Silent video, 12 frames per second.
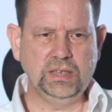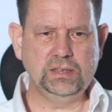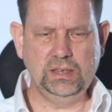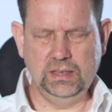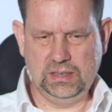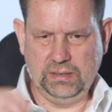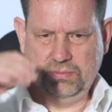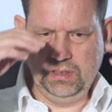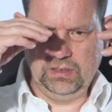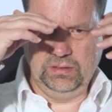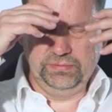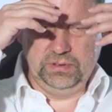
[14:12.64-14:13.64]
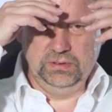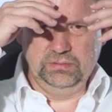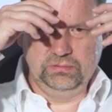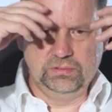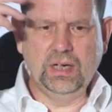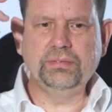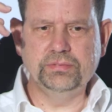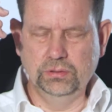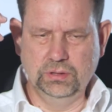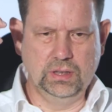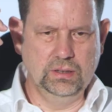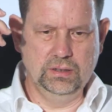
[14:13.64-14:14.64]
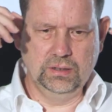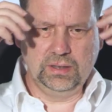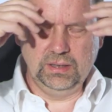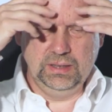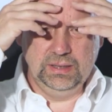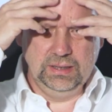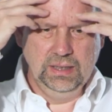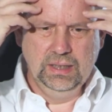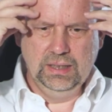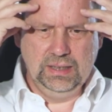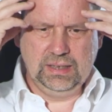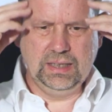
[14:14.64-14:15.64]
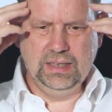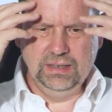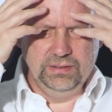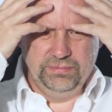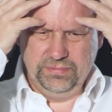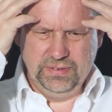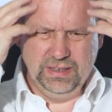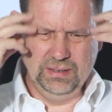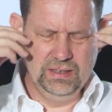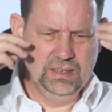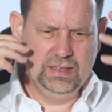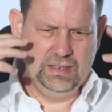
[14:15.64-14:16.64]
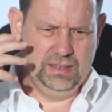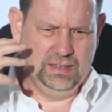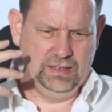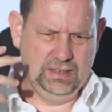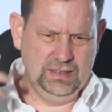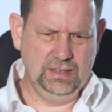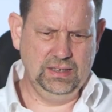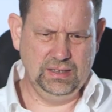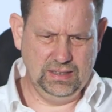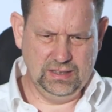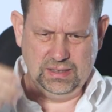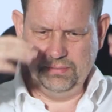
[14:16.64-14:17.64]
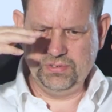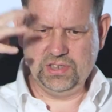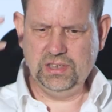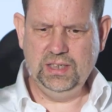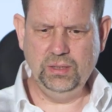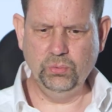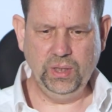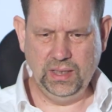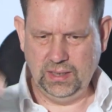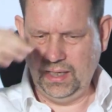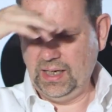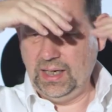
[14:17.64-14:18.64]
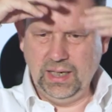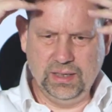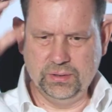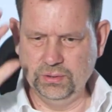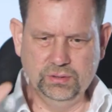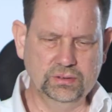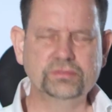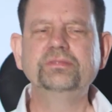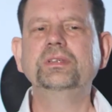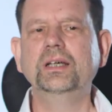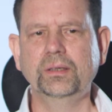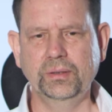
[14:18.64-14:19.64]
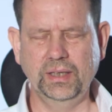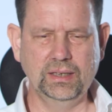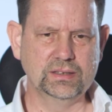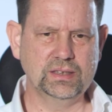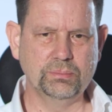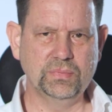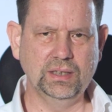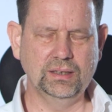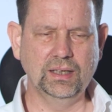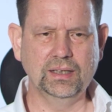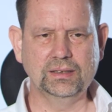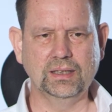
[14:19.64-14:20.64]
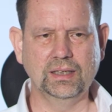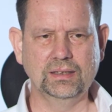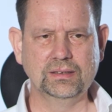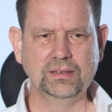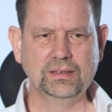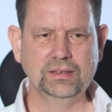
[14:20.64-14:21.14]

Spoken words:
Pisceans have this often ruffled look, a kind of as if seaweed hair all flowing, something like that.